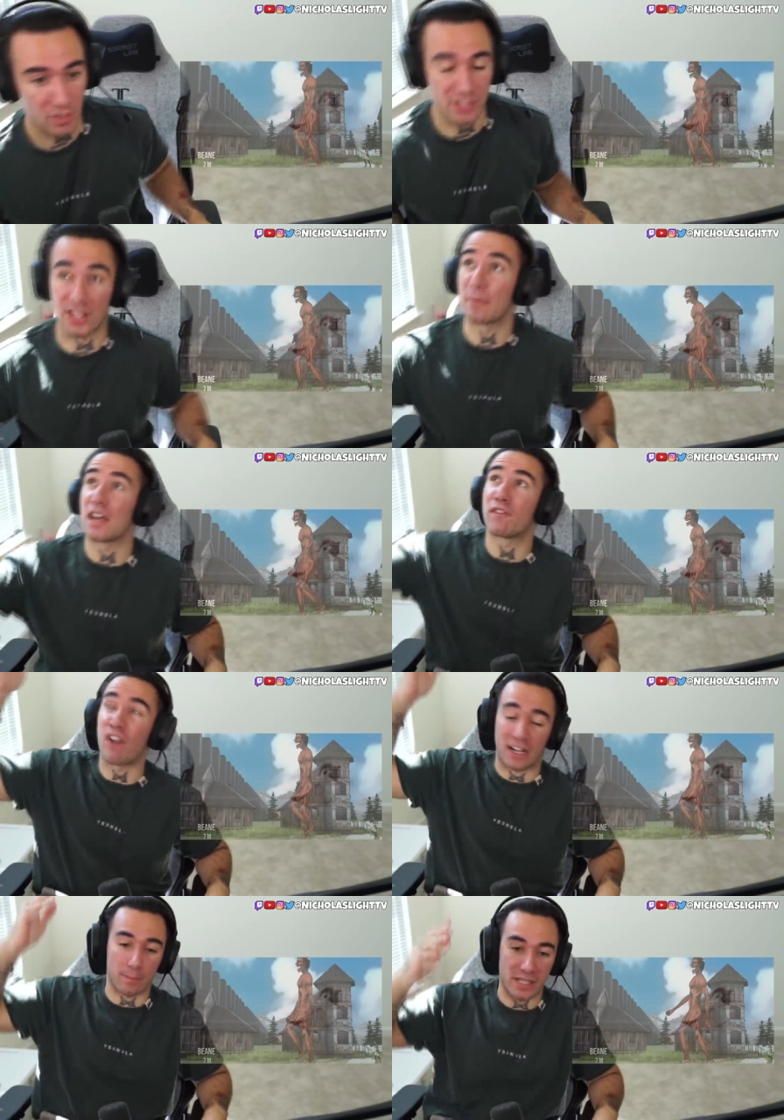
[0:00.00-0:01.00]
Send me a
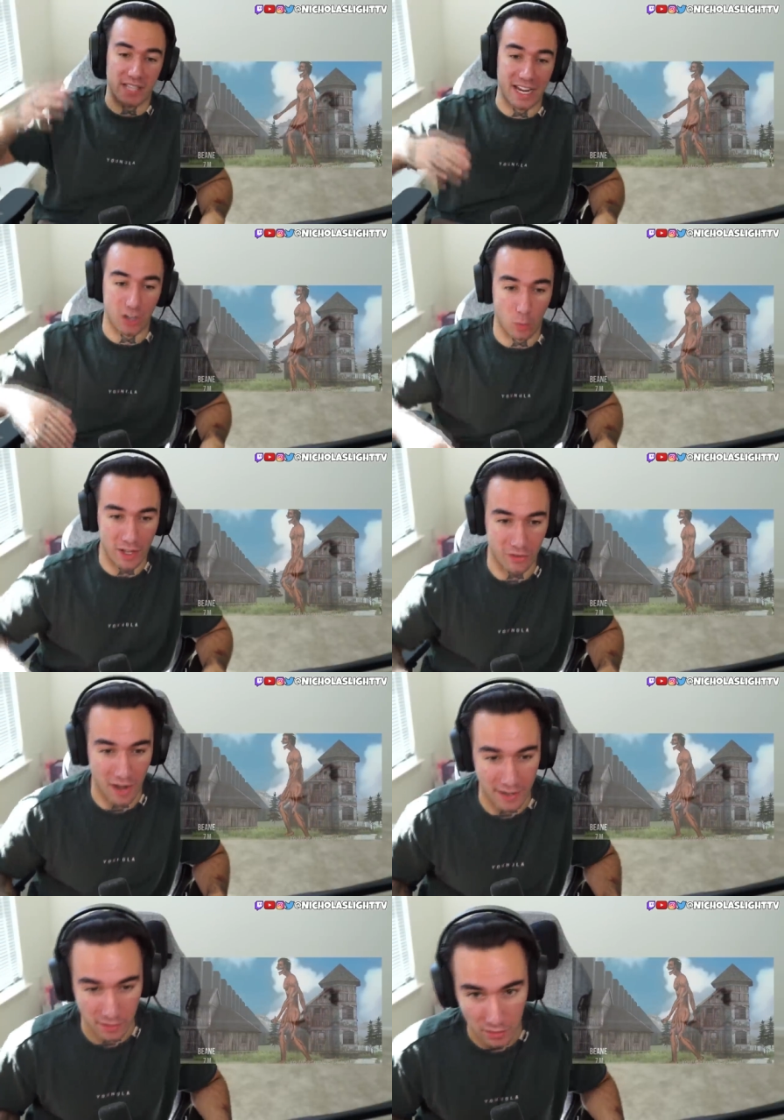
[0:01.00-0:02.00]
fucking potato while you're
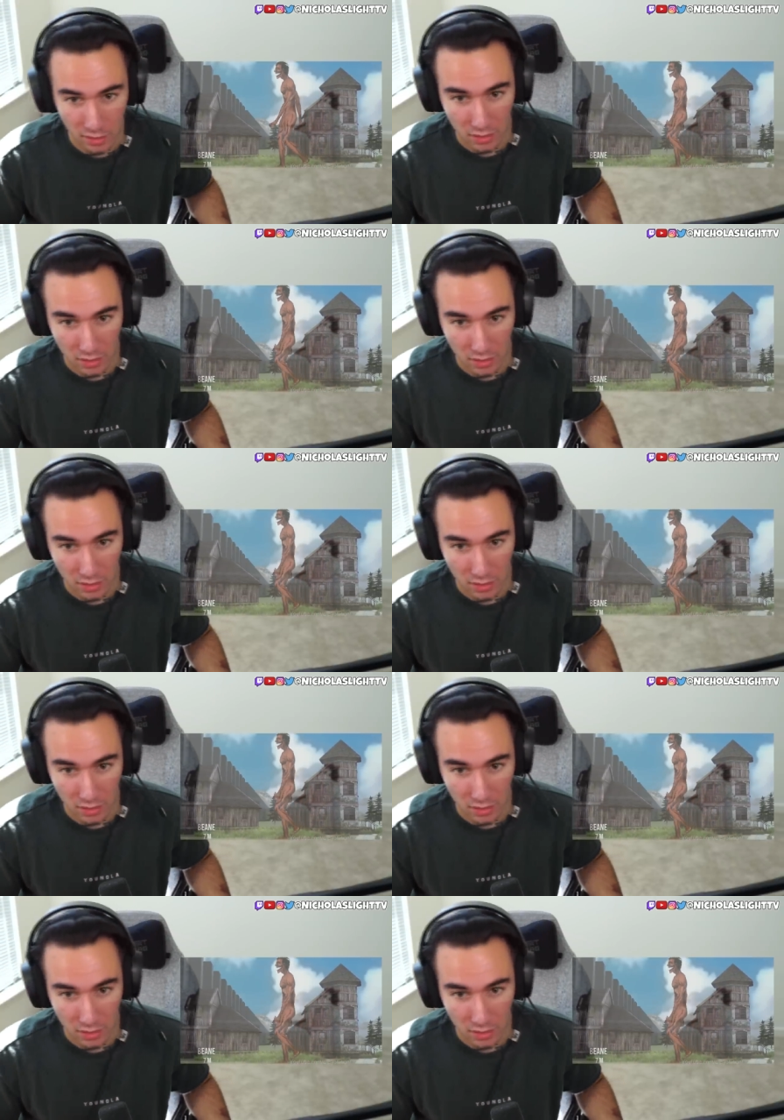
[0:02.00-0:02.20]
at it.